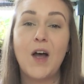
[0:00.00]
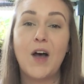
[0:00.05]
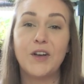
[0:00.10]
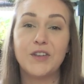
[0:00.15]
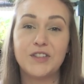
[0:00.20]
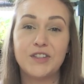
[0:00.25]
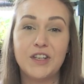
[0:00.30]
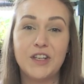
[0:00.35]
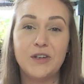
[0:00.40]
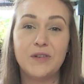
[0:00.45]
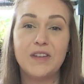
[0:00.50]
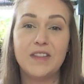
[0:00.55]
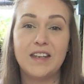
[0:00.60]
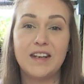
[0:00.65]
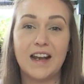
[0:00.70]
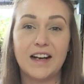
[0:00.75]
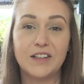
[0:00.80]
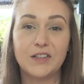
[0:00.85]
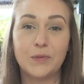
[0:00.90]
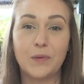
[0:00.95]
I'll see you in
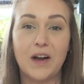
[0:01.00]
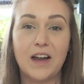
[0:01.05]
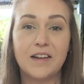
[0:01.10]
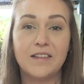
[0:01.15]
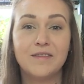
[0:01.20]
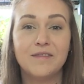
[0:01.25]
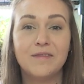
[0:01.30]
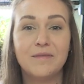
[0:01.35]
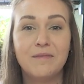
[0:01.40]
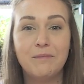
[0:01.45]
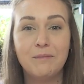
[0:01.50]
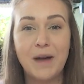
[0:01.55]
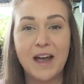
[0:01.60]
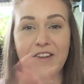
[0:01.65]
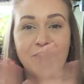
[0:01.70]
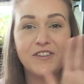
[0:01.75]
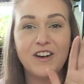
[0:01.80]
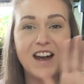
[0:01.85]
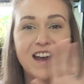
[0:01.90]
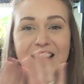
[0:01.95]
the next one.
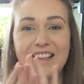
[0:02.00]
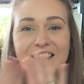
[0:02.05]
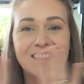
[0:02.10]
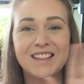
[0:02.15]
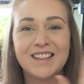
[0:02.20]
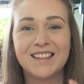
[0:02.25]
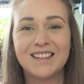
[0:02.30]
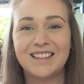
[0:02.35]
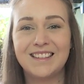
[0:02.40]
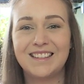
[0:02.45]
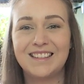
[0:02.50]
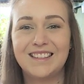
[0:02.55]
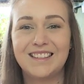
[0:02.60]
Bye, friends.